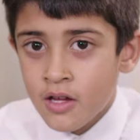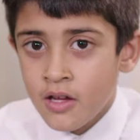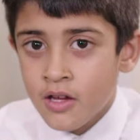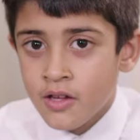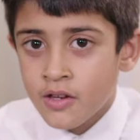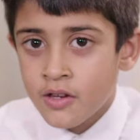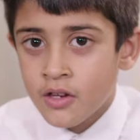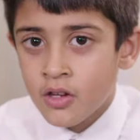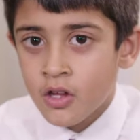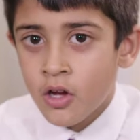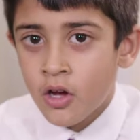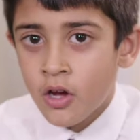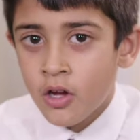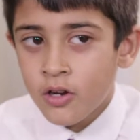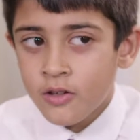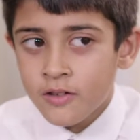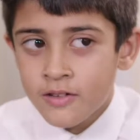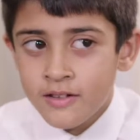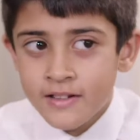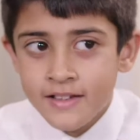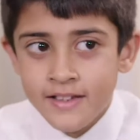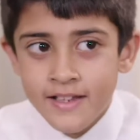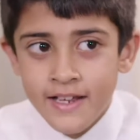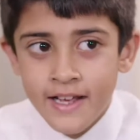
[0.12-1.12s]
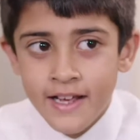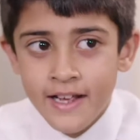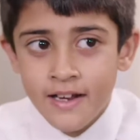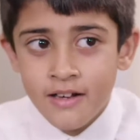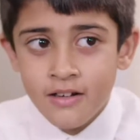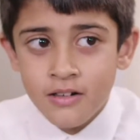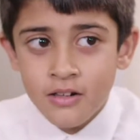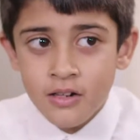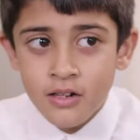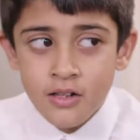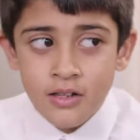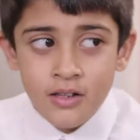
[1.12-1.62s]
an
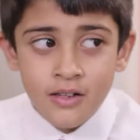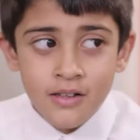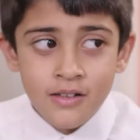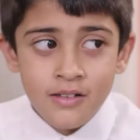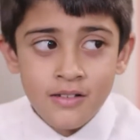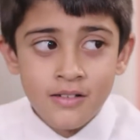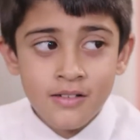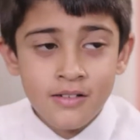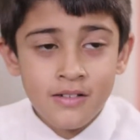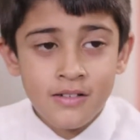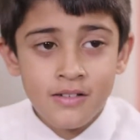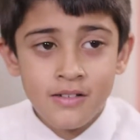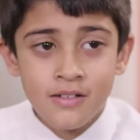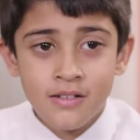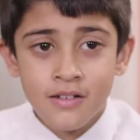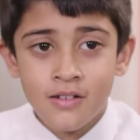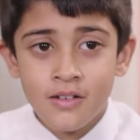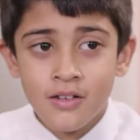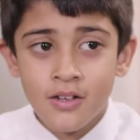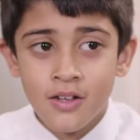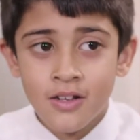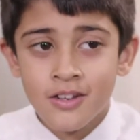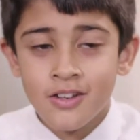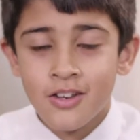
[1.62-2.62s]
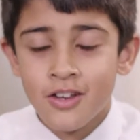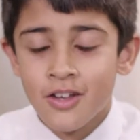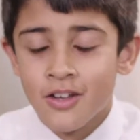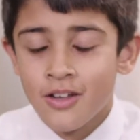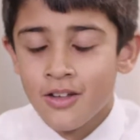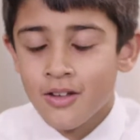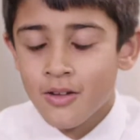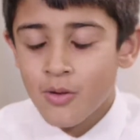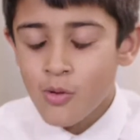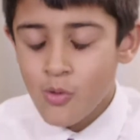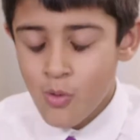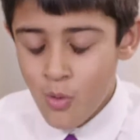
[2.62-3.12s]
architect
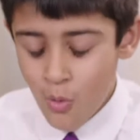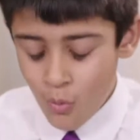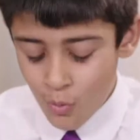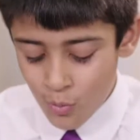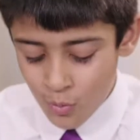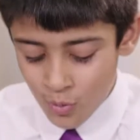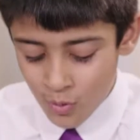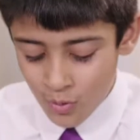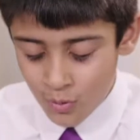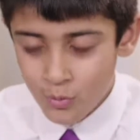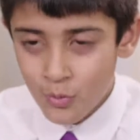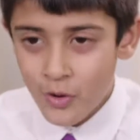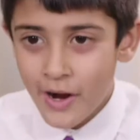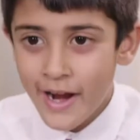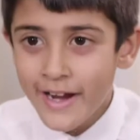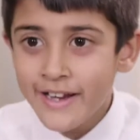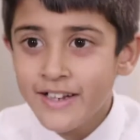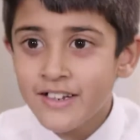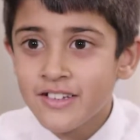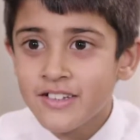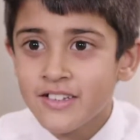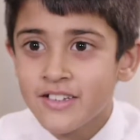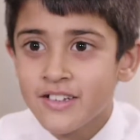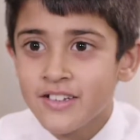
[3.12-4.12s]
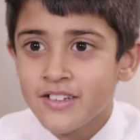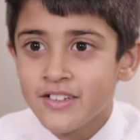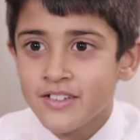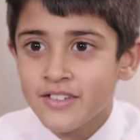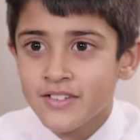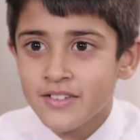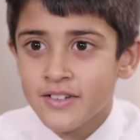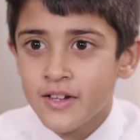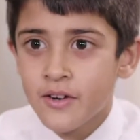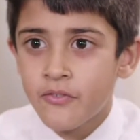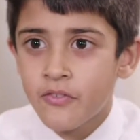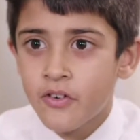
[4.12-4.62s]
that writes the
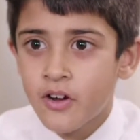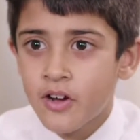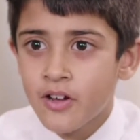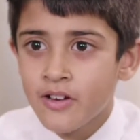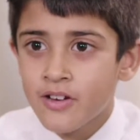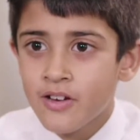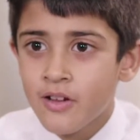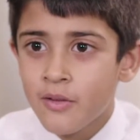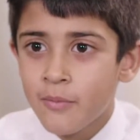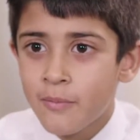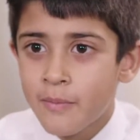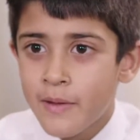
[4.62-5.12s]
stuff on the